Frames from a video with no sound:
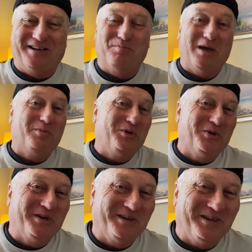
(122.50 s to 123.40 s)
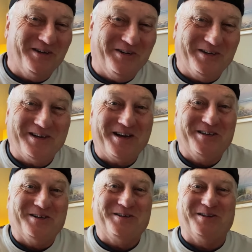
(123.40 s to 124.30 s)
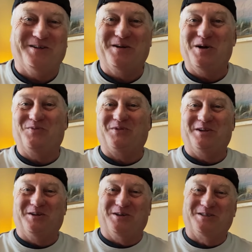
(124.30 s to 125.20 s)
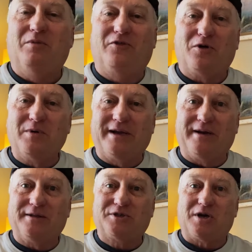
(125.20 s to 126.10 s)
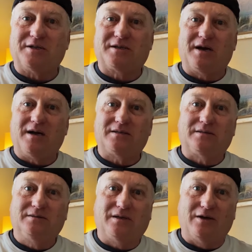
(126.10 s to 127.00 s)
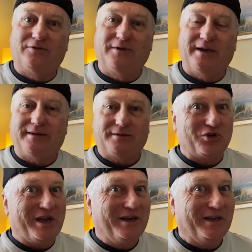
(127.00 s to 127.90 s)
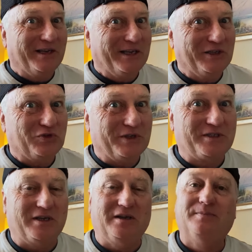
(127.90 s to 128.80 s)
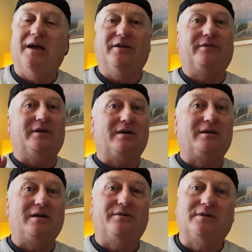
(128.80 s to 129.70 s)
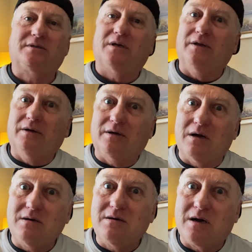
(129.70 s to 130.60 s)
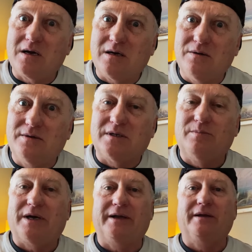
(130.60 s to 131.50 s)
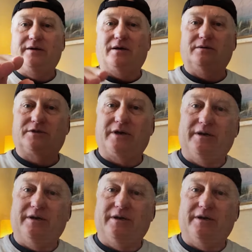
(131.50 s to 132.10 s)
Maybe you didn't hear it. I don't know. Hopefully not. Before we go to the charts, guys, don't forget trading is risky. And if you don't like risk and you don't like losing money, don't trade.